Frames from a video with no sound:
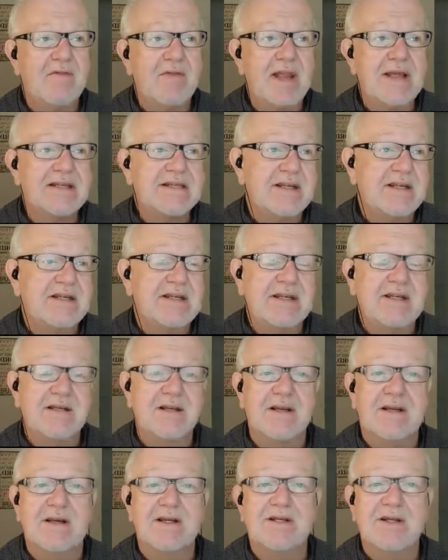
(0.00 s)
And I sent that to
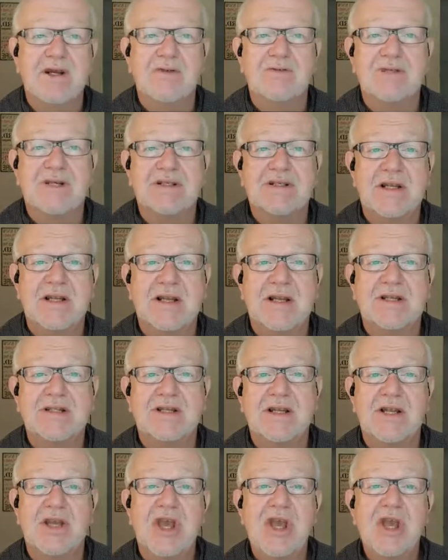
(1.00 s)
Larry Jones last night. I
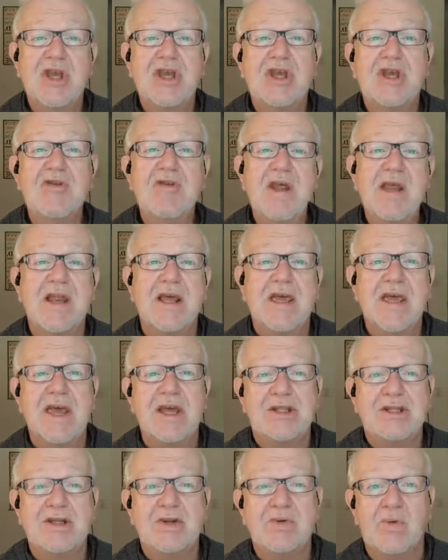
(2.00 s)
said, you need to
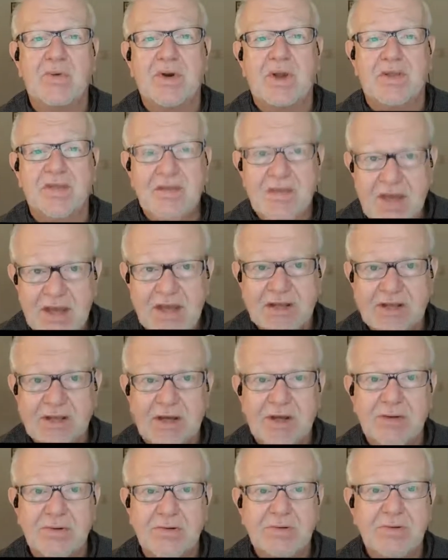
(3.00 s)
catch you one of these
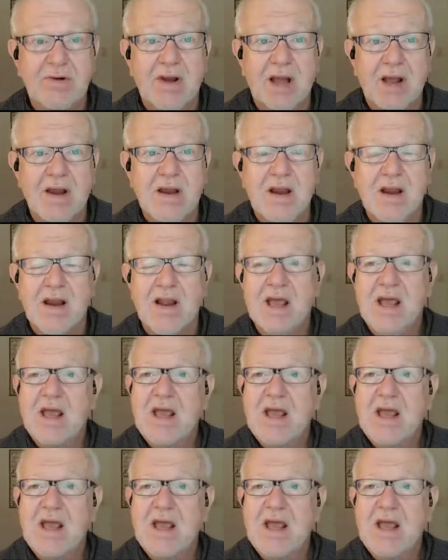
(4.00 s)
dudes right here.